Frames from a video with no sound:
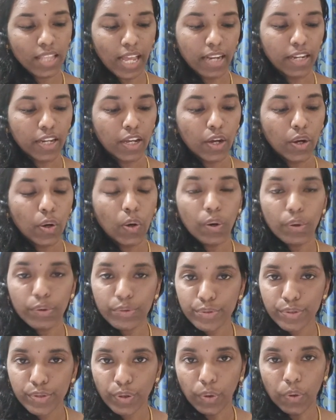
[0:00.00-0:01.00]
Then
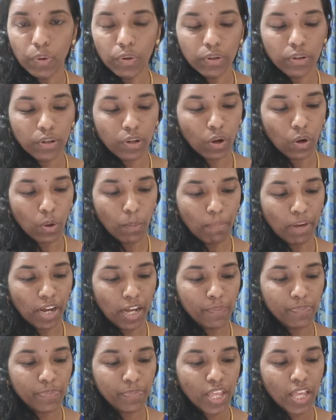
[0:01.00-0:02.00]
also,
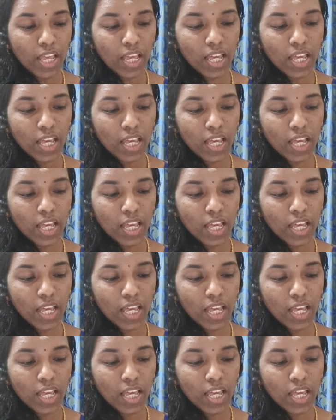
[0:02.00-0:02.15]
comma,